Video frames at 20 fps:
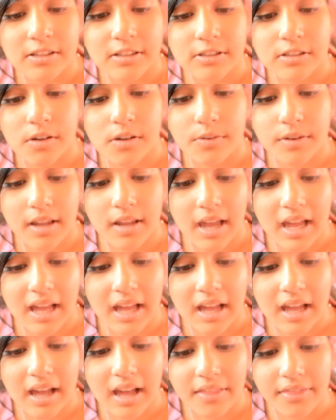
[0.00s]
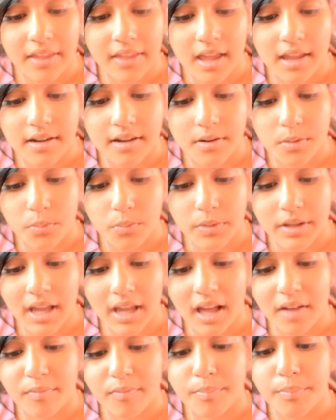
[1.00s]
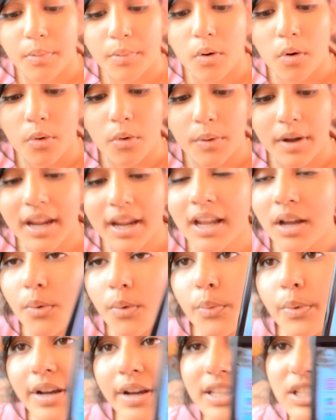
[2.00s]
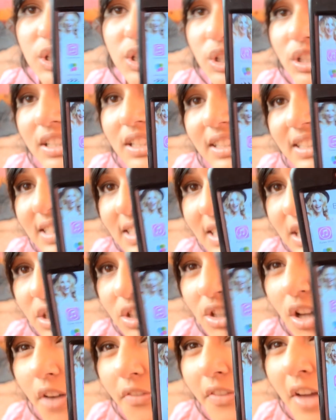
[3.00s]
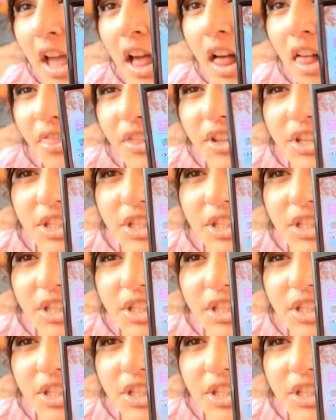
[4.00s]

So yeah, and then we have Boring, which just consists of the